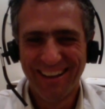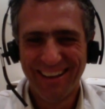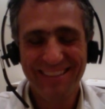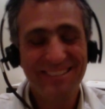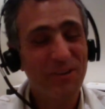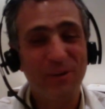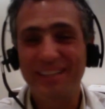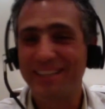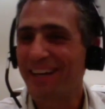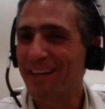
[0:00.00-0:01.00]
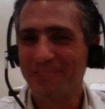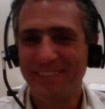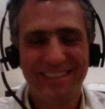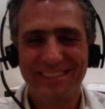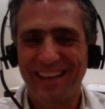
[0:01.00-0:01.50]
was a great time.
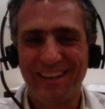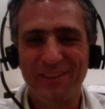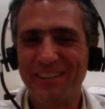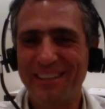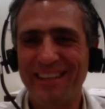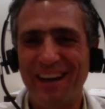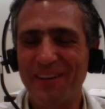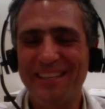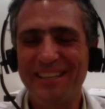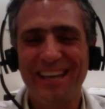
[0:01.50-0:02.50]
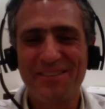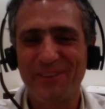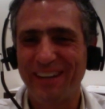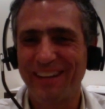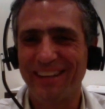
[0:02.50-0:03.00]
I wouldn't change it for
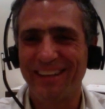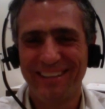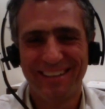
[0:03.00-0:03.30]
anything.